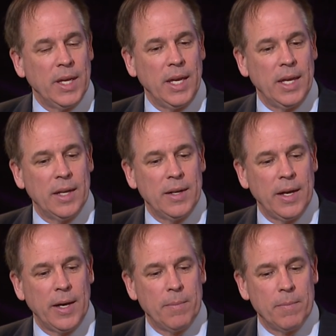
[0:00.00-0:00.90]
and
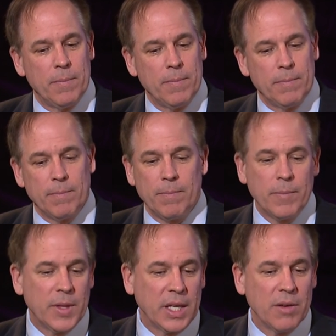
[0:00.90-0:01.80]
um,
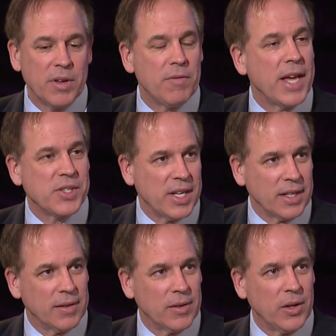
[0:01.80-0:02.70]
think of investing.
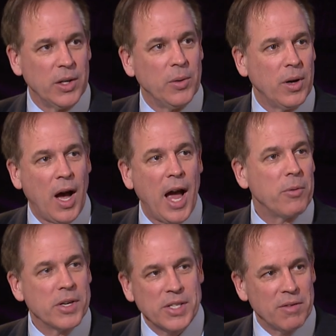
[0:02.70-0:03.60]
Are you a high
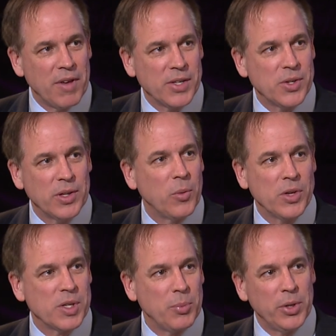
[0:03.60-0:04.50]
risk investor that
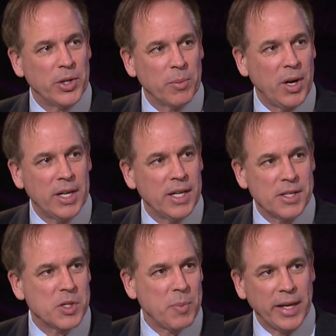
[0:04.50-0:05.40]
wants to put your money
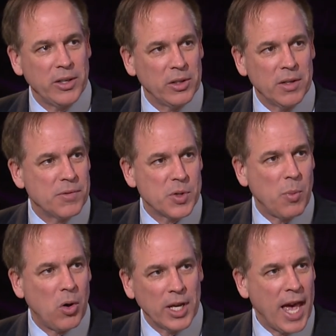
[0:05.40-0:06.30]
in speculative
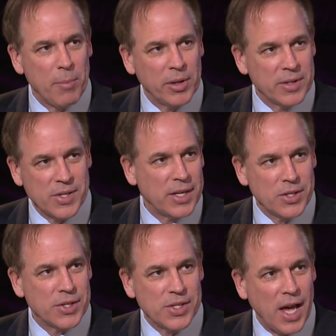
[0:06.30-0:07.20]
small
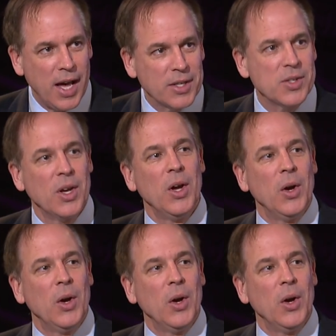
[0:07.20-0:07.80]
capitalization stocks?